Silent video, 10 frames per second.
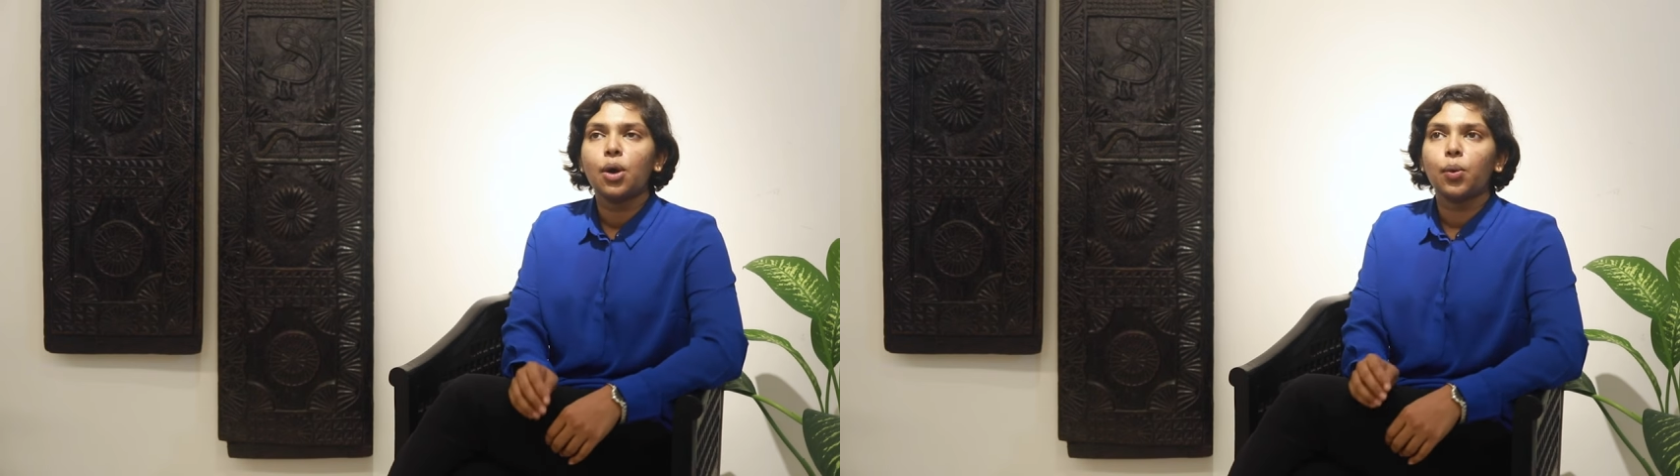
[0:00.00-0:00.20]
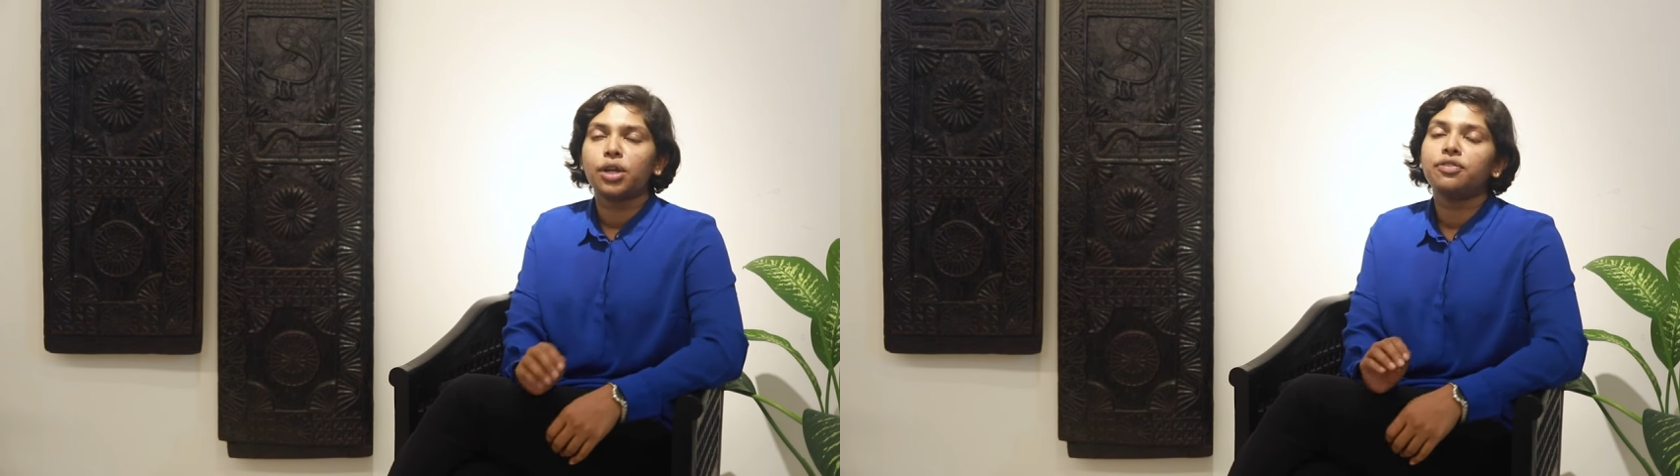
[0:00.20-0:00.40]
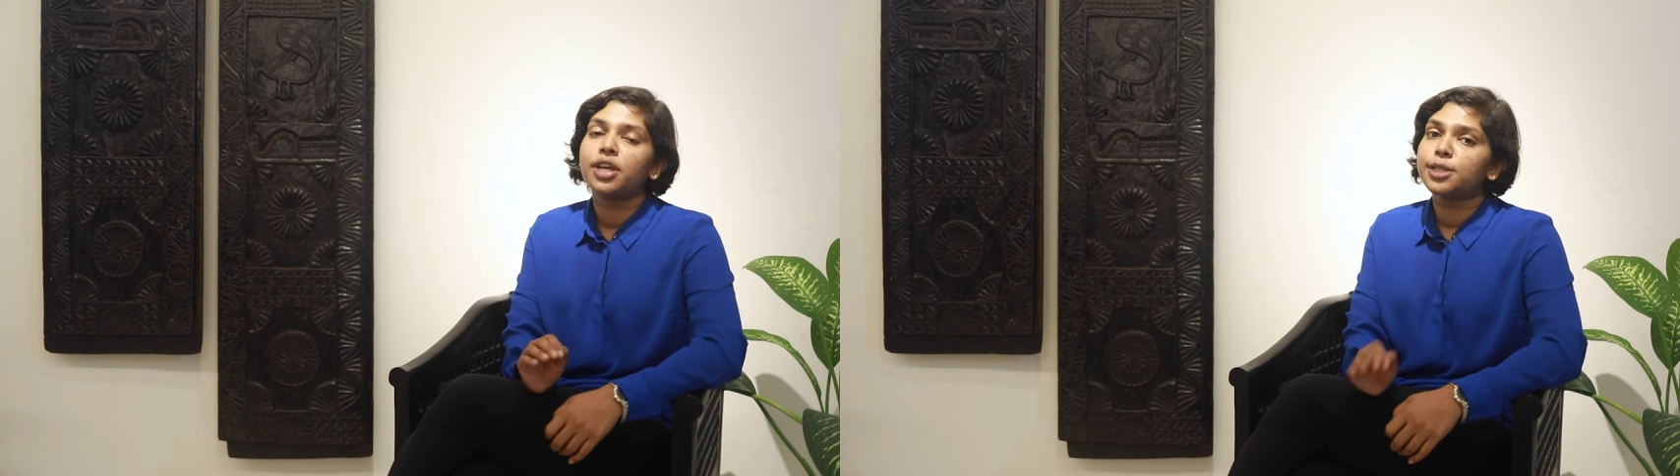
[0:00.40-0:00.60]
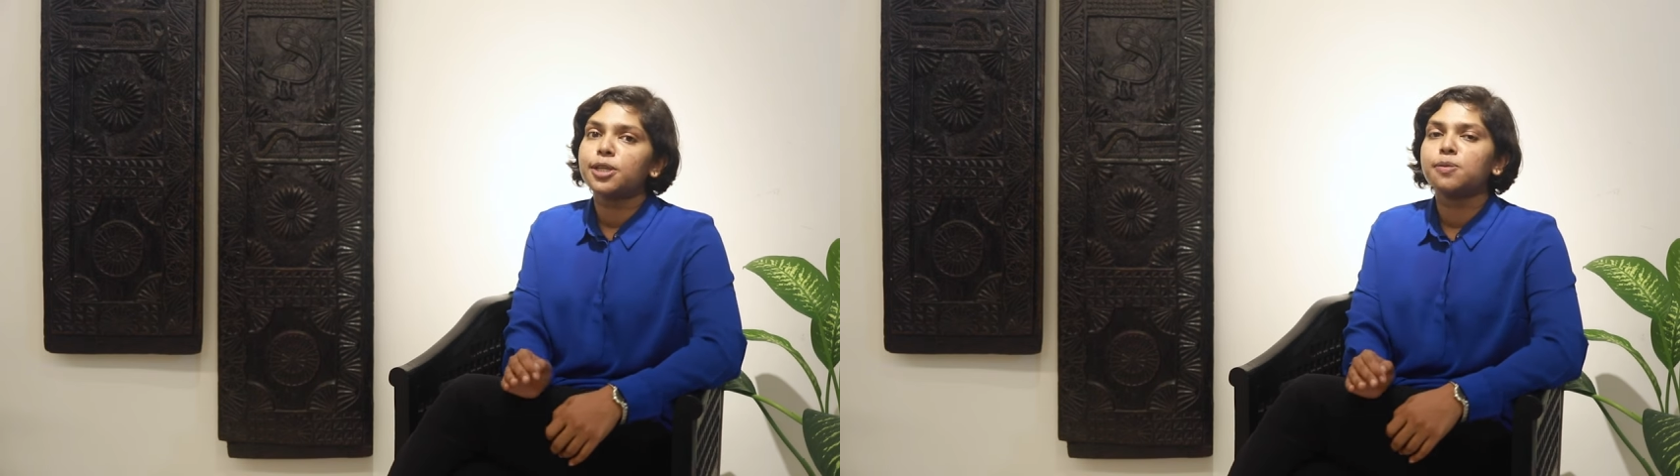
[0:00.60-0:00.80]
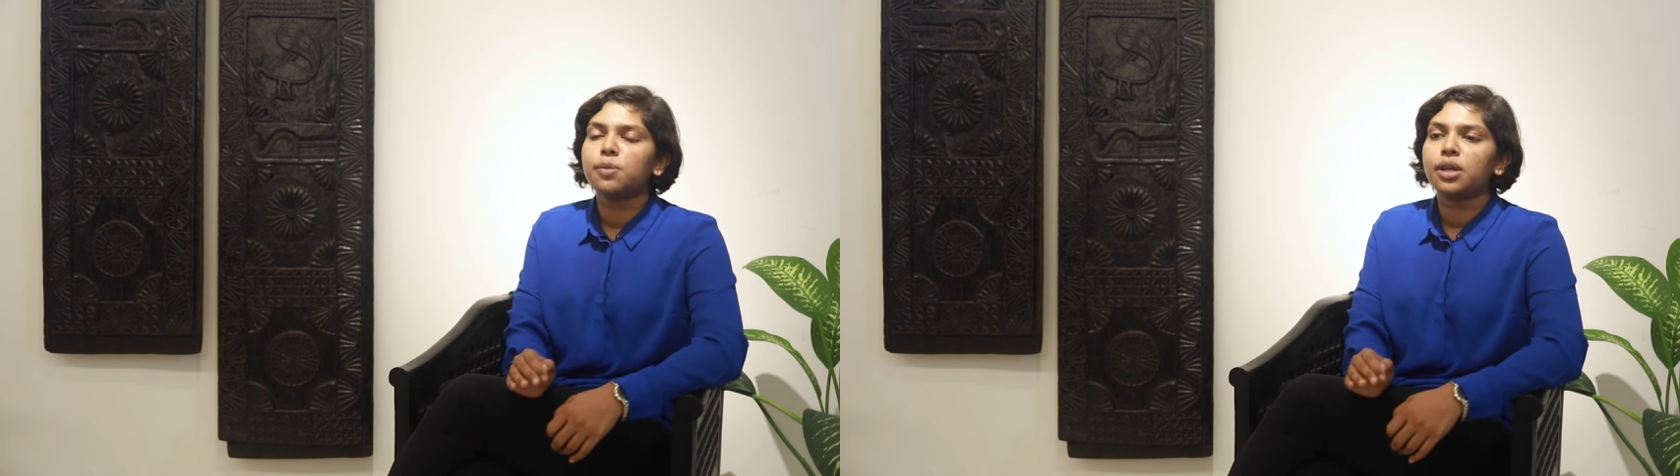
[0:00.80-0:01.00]
one of the
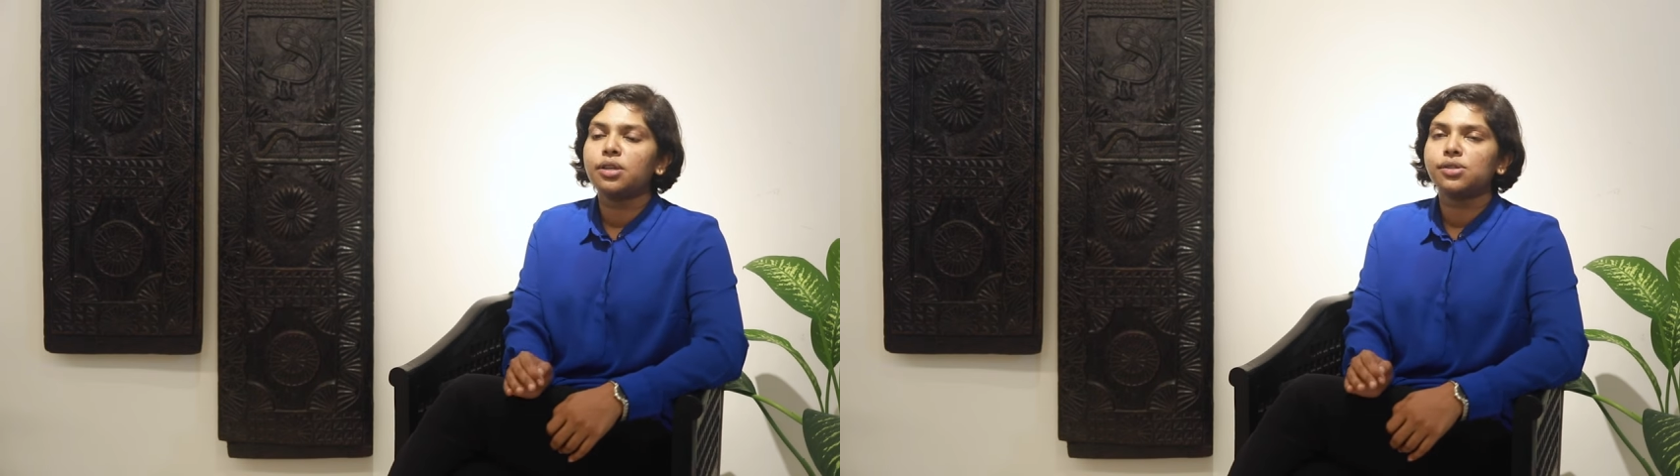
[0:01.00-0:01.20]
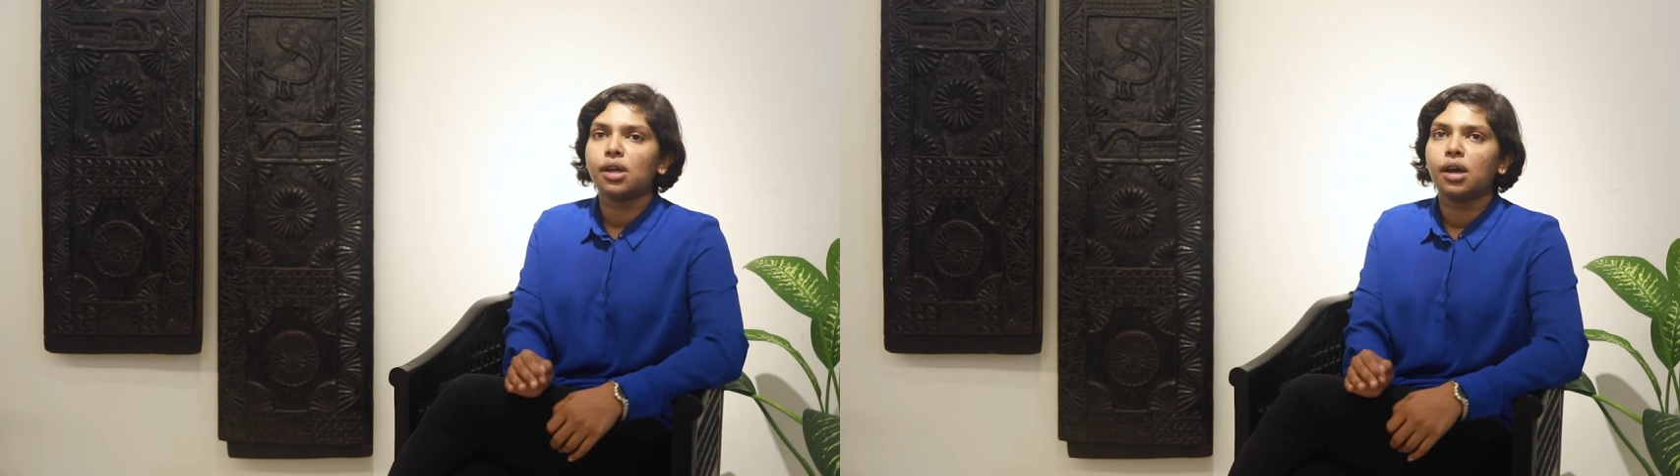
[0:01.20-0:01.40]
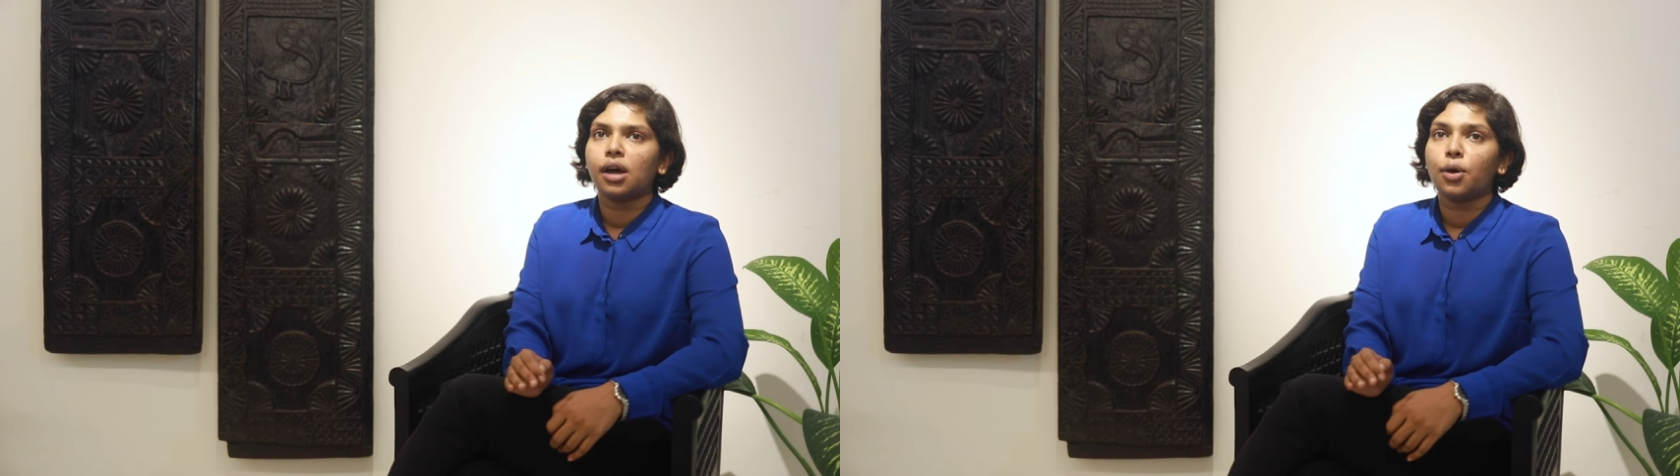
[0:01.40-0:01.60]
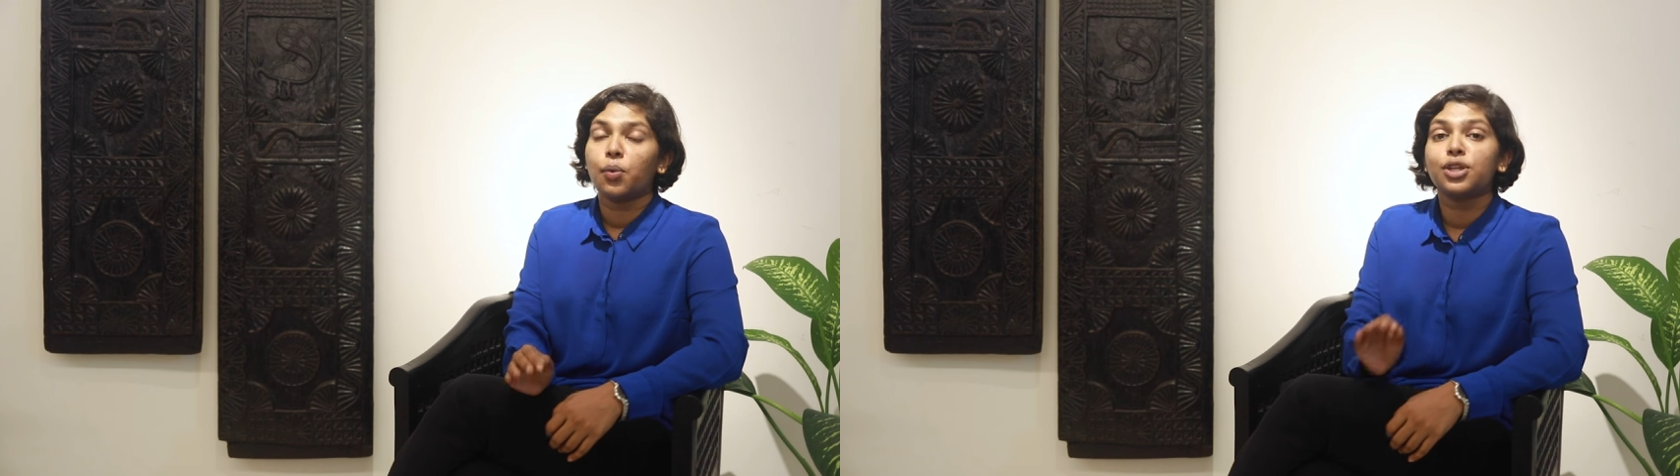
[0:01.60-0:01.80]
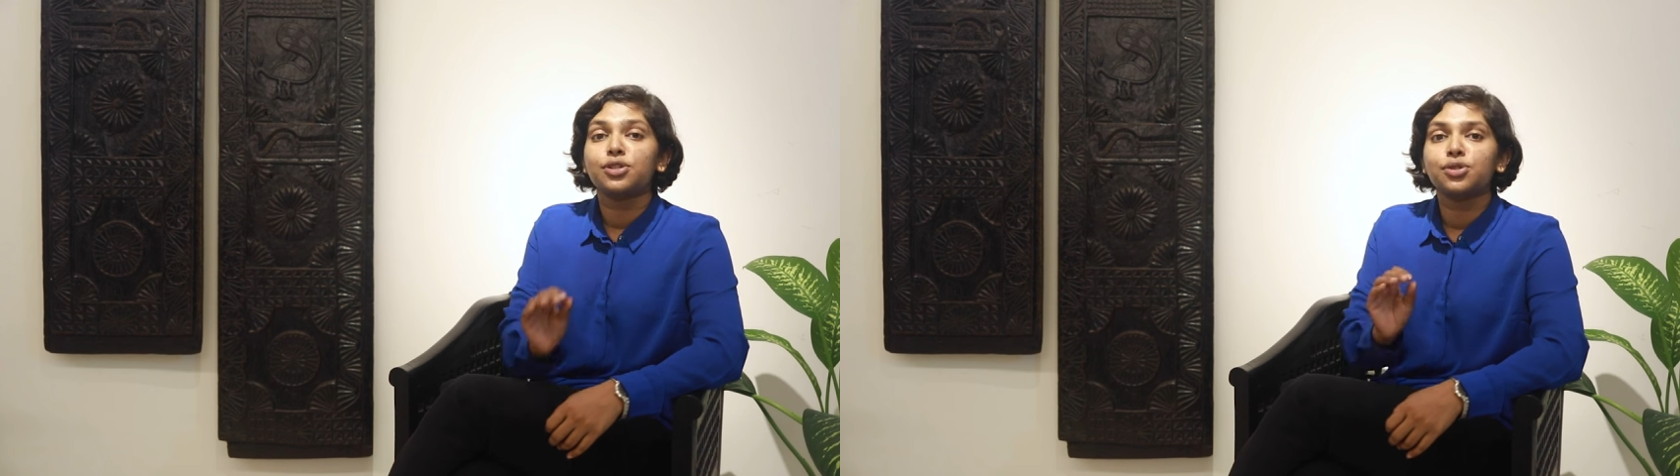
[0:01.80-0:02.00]
assessments
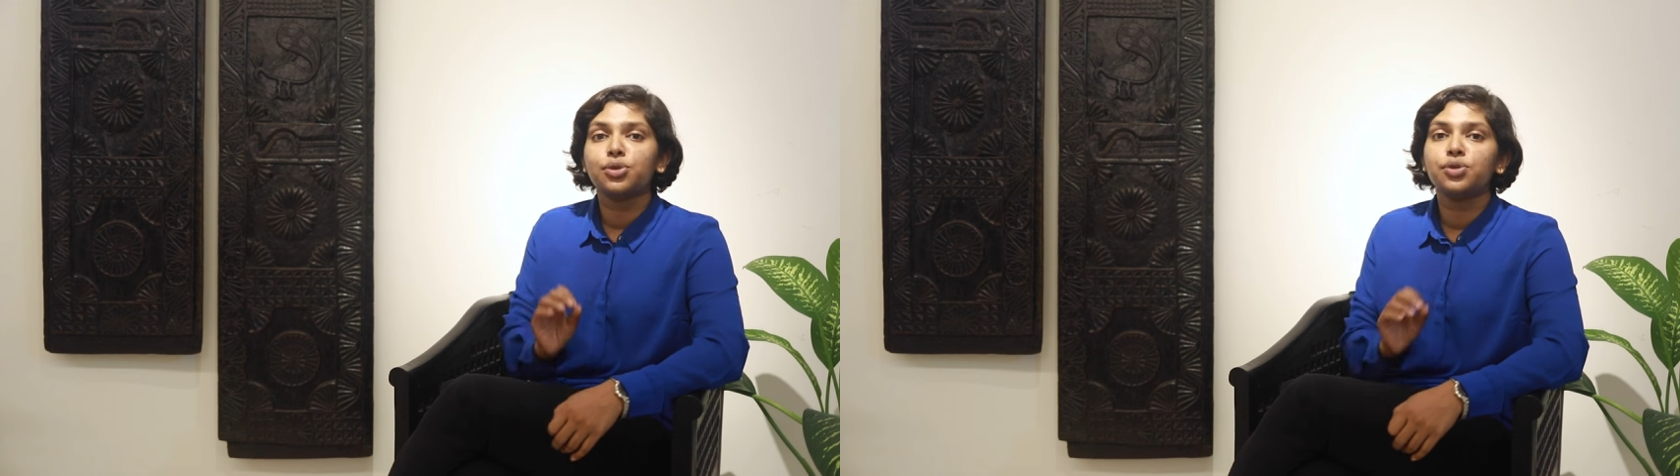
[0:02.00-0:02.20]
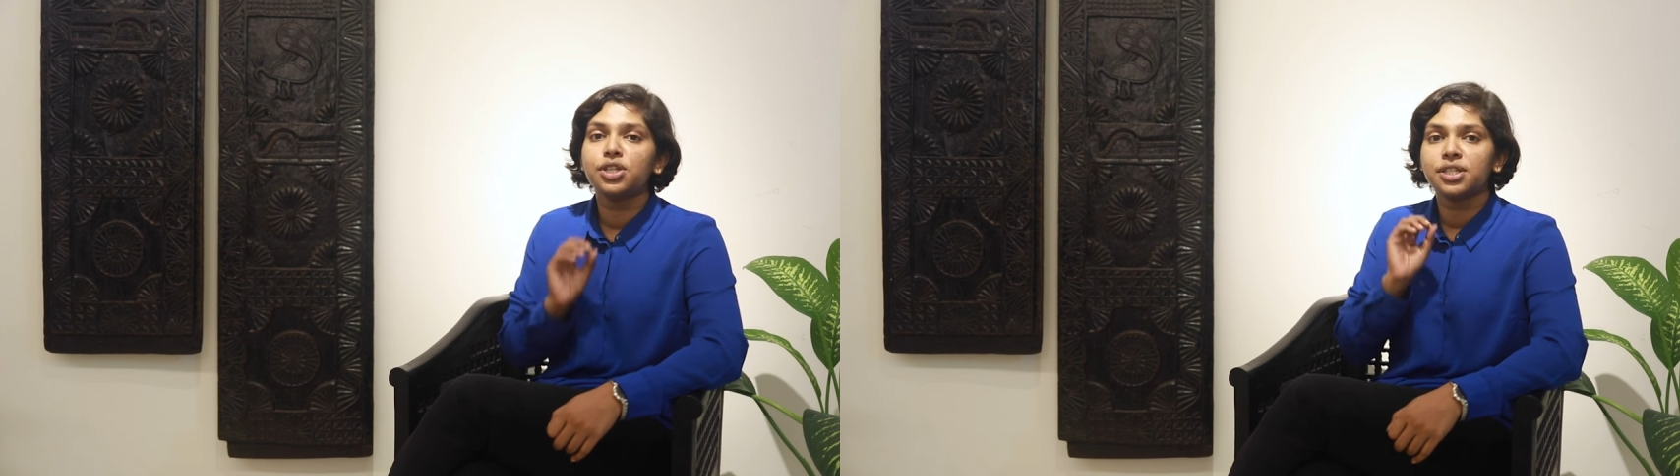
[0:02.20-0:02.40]
was to